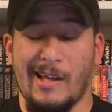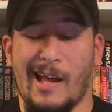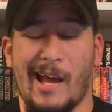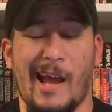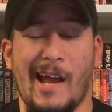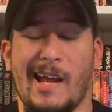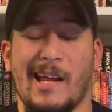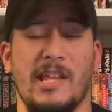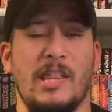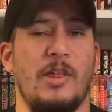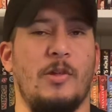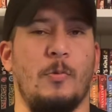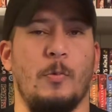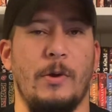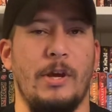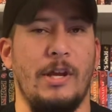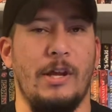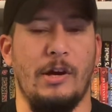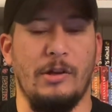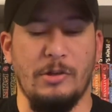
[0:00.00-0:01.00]
I could just
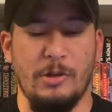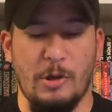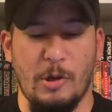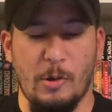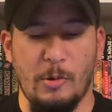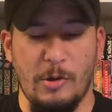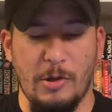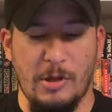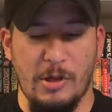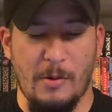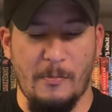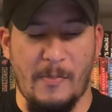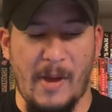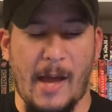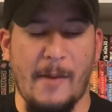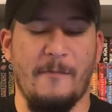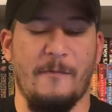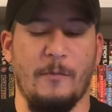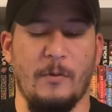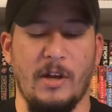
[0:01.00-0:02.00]
read it on the Shonen Jump
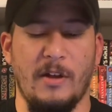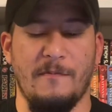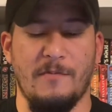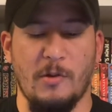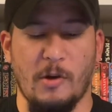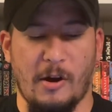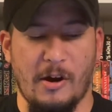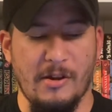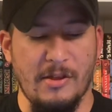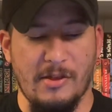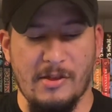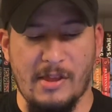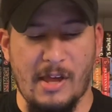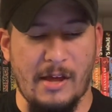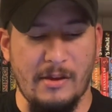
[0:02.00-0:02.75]
app free of charge.